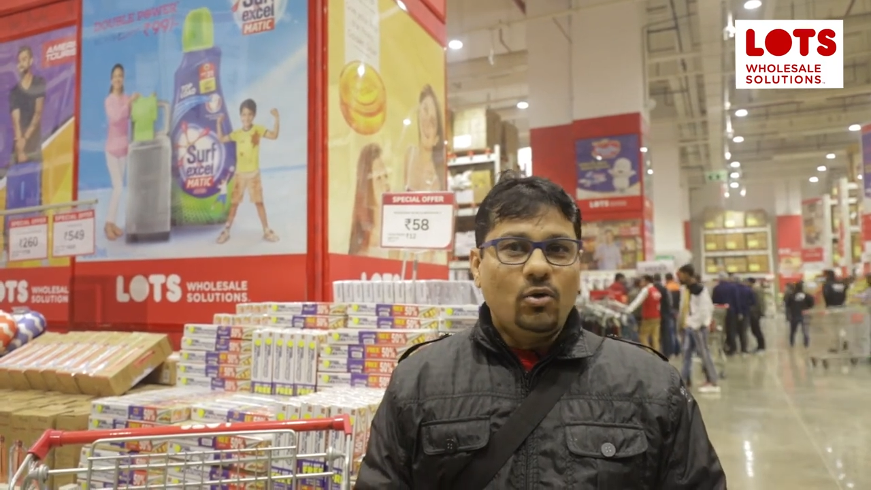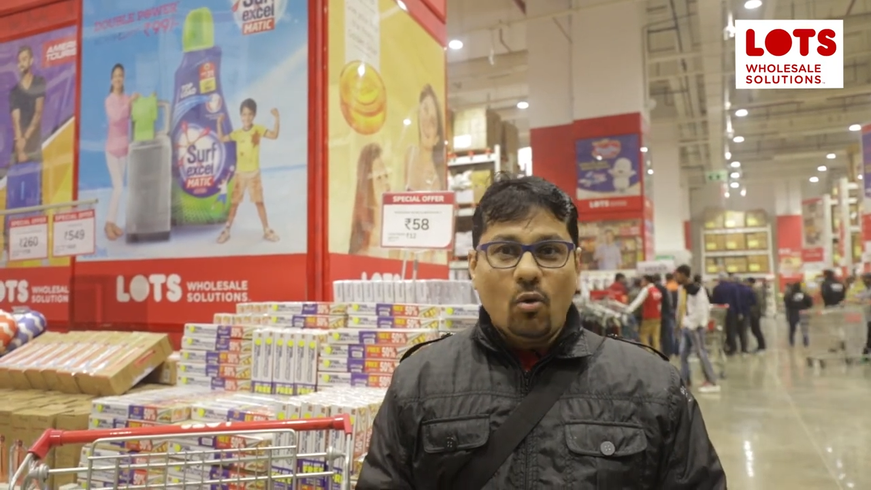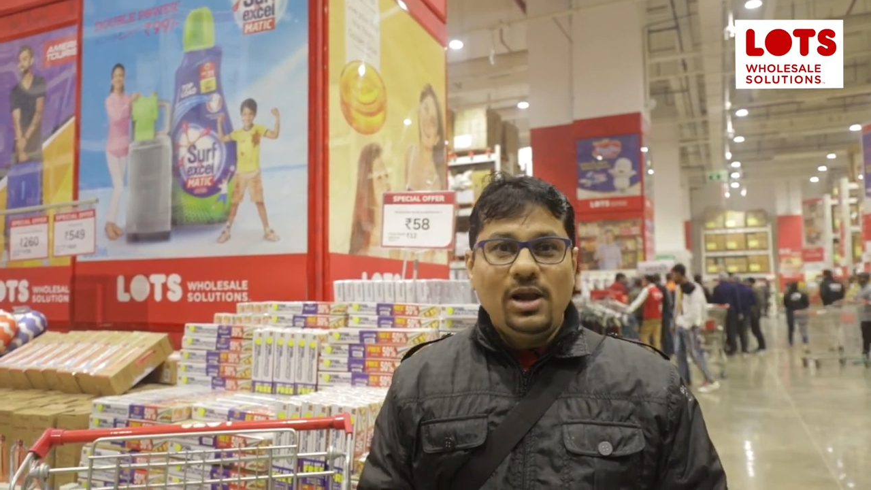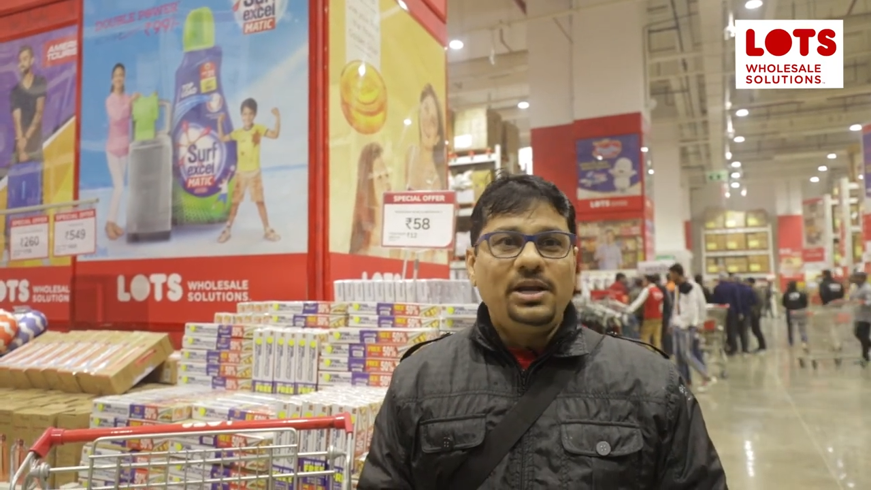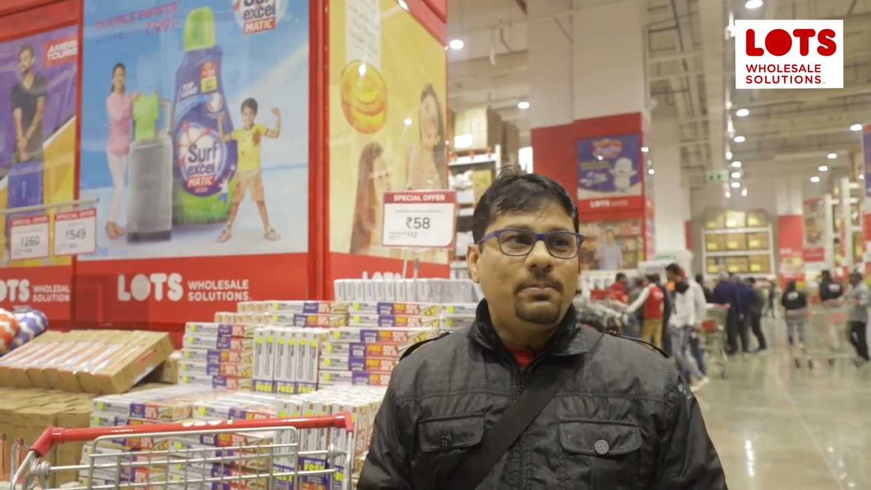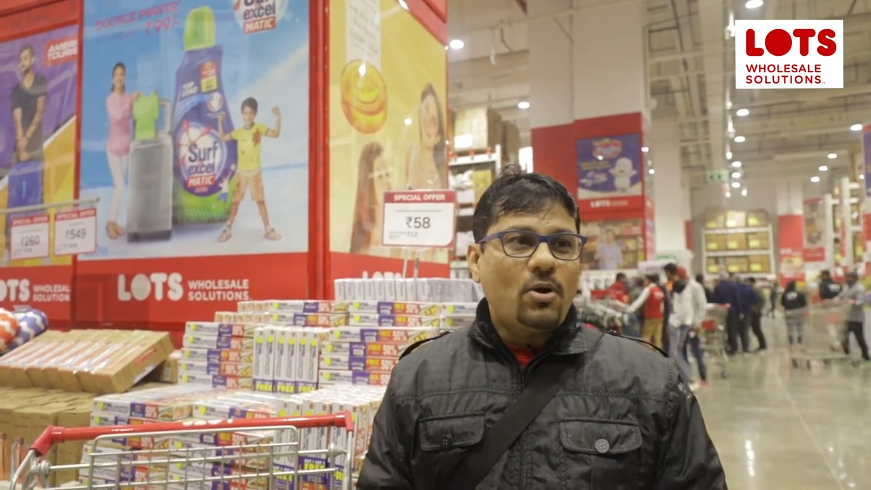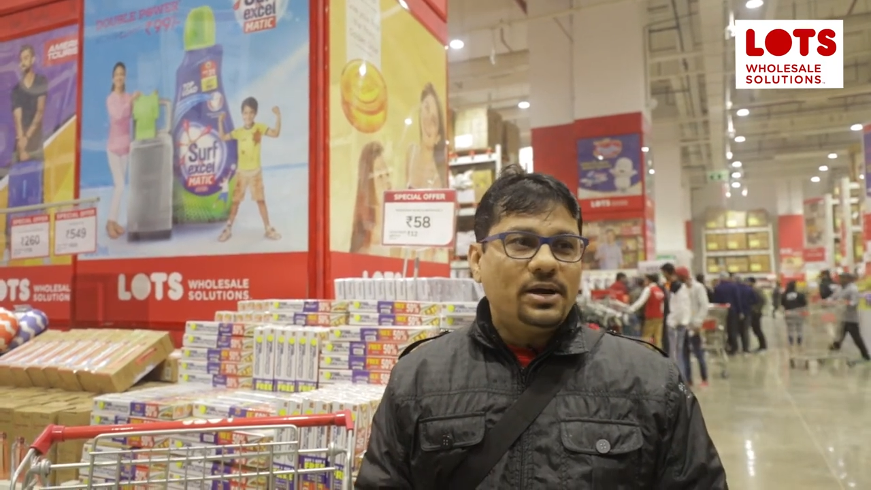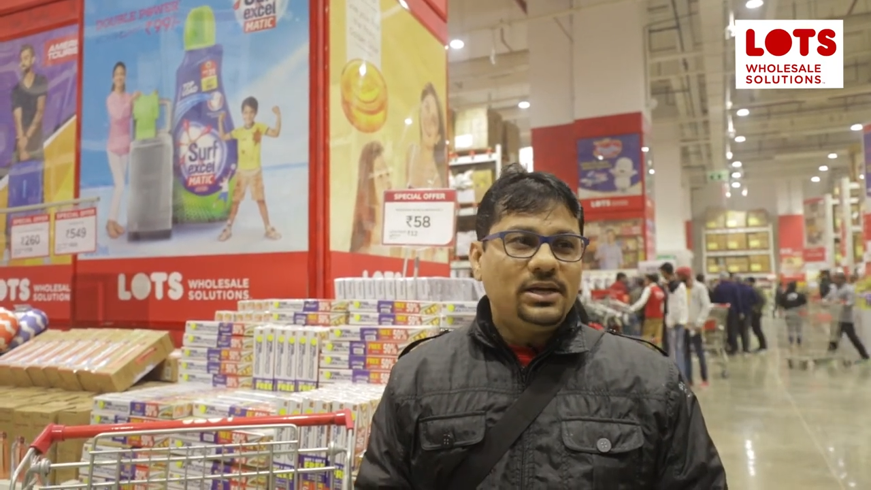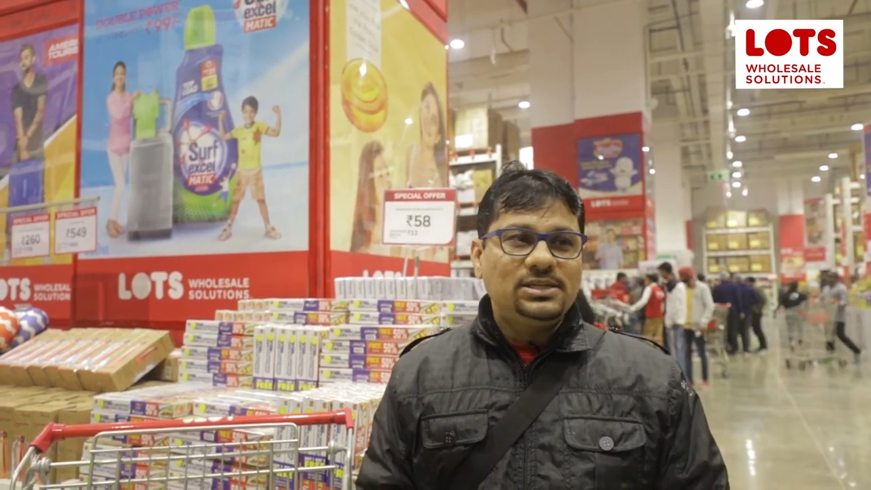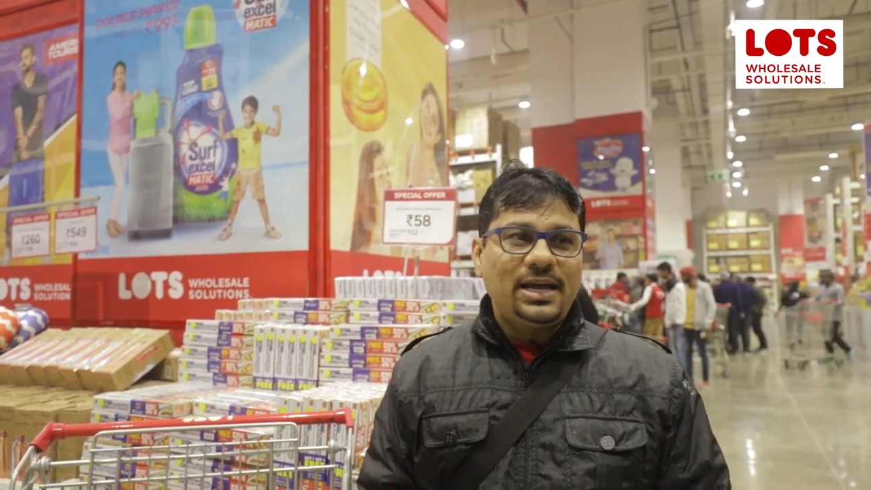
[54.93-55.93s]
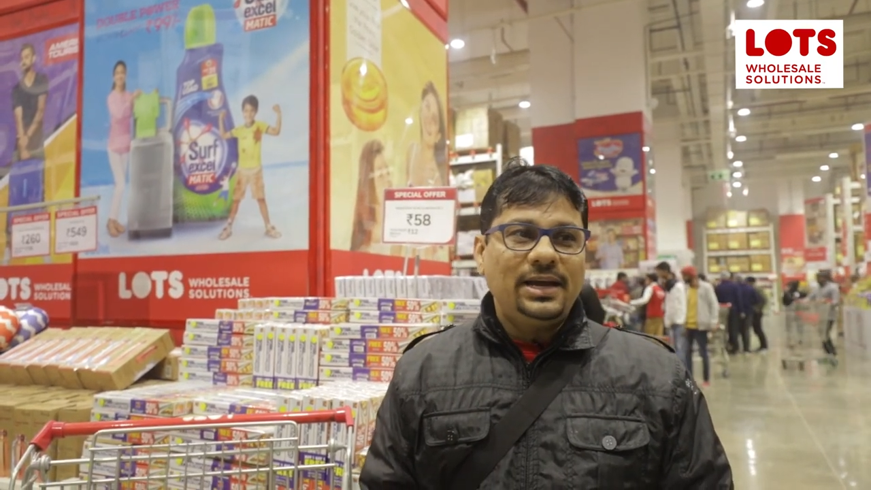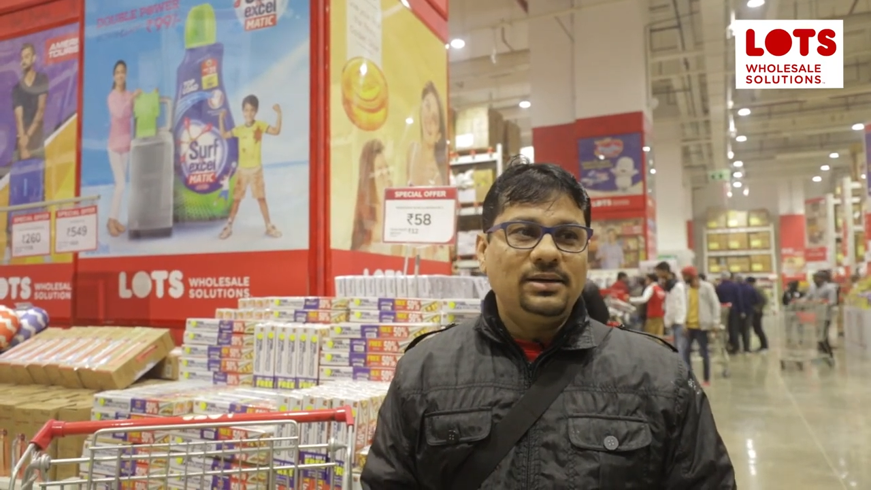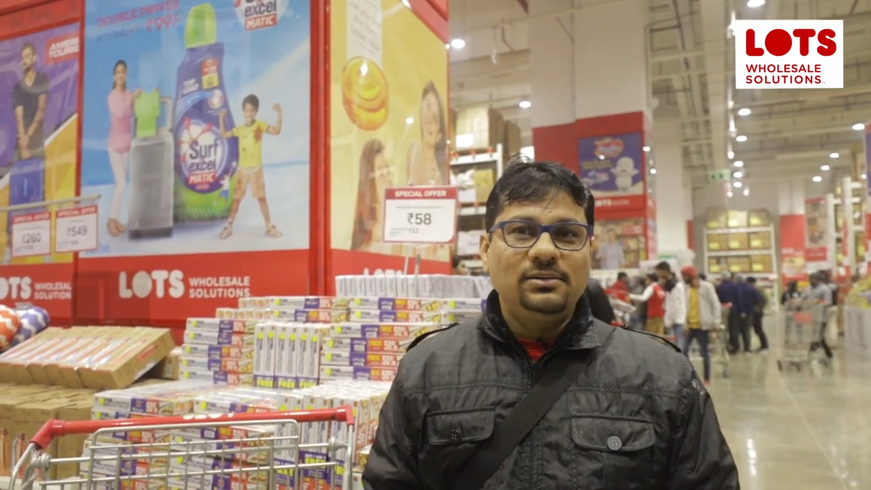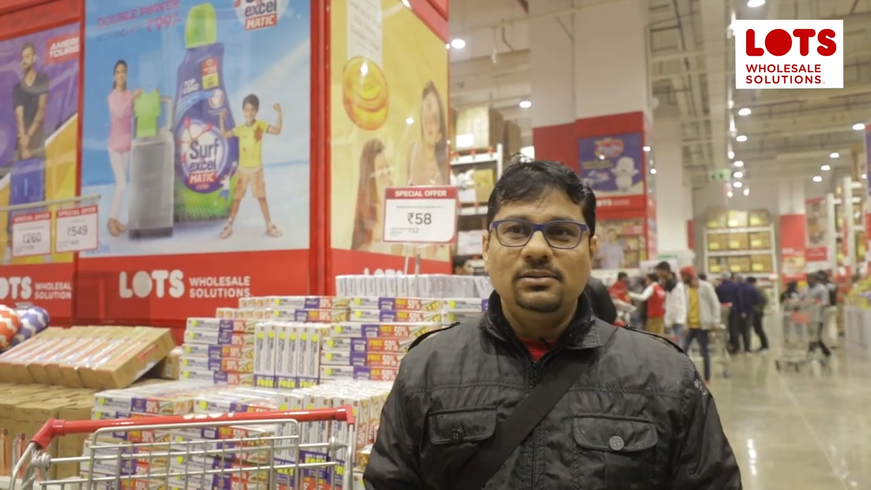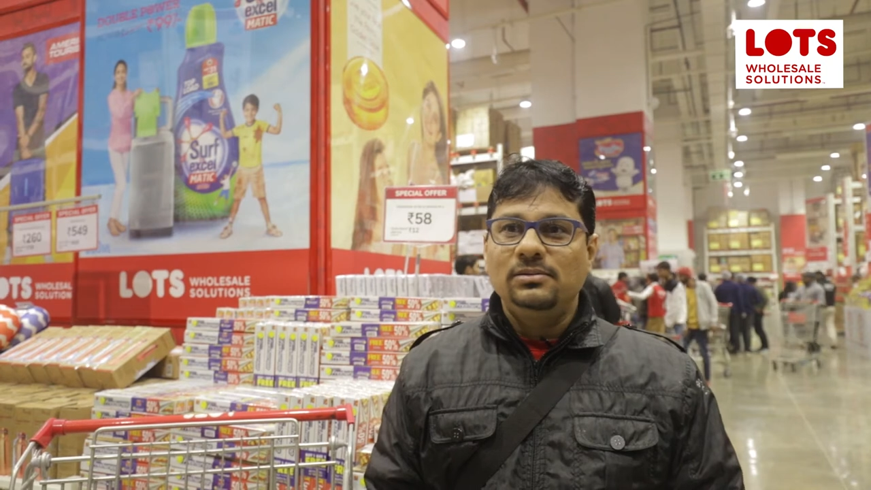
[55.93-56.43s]
quality product
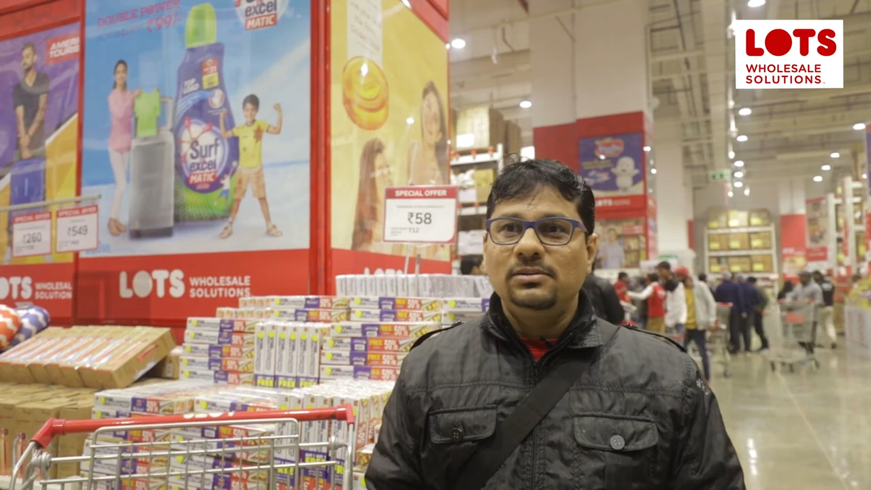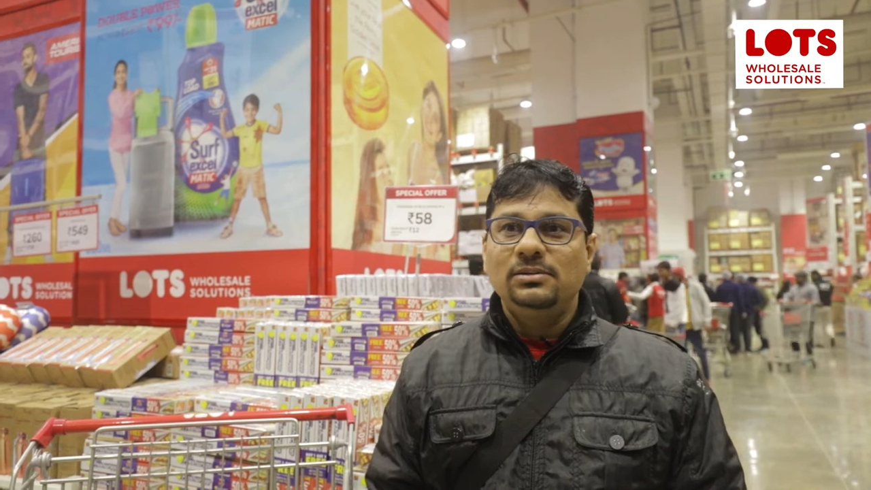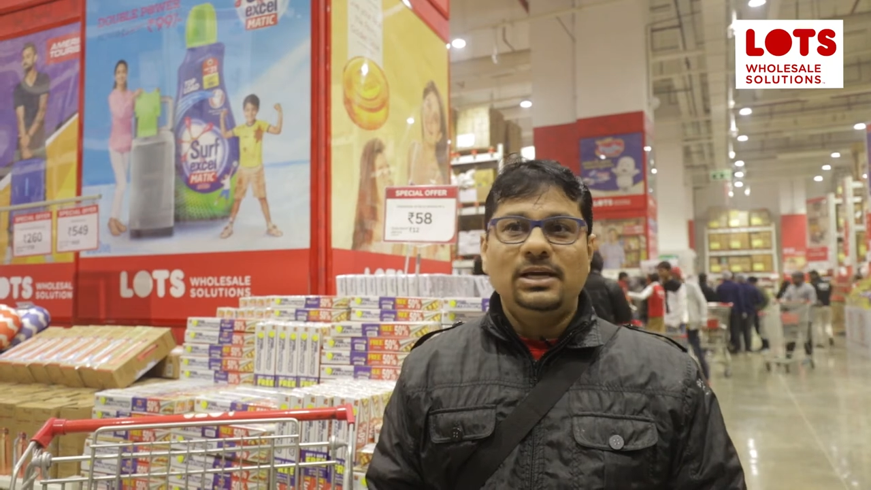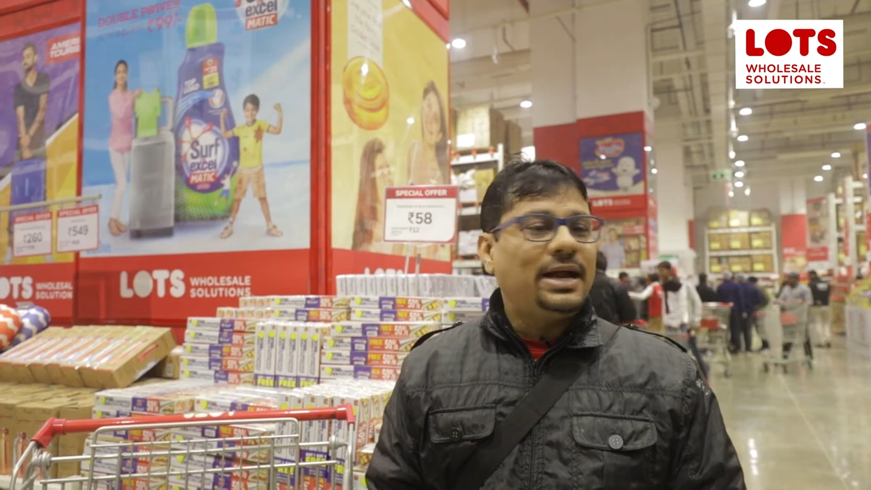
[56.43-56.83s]
and